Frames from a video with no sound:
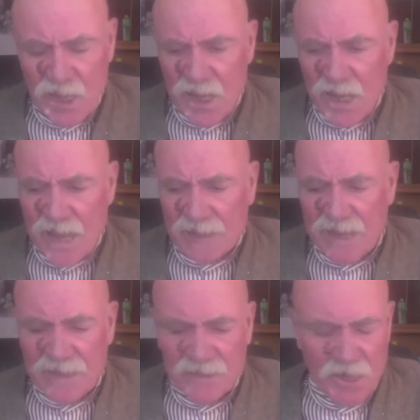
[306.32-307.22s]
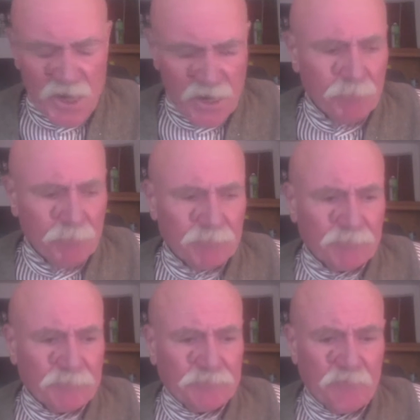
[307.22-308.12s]
At that time,
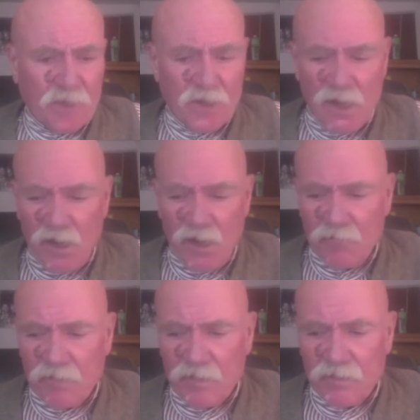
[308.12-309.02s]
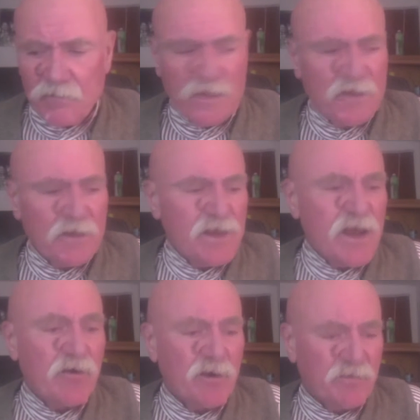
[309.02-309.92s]

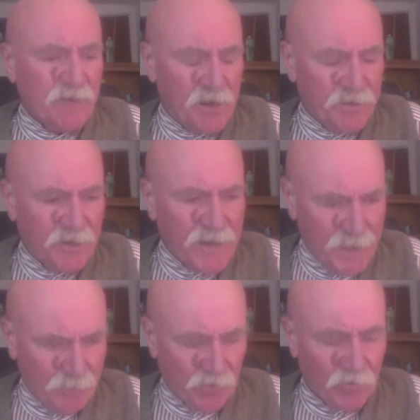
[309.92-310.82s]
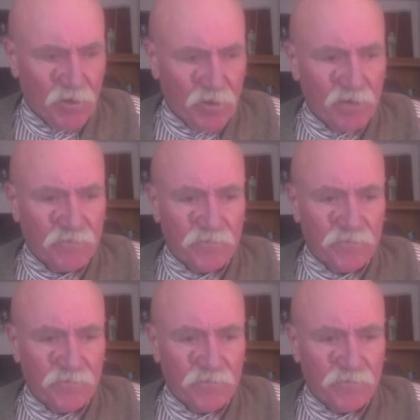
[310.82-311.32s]
Yerevan, the capital of